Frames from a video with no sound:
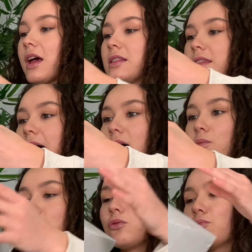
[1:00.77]
that
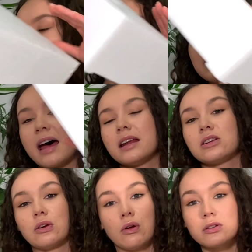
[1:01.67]
will withstand
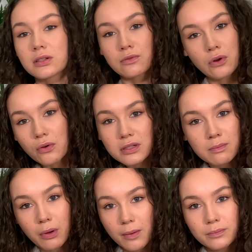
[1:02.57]
lots of knocks and
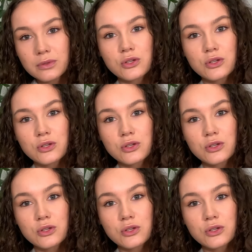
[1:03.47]
bumps.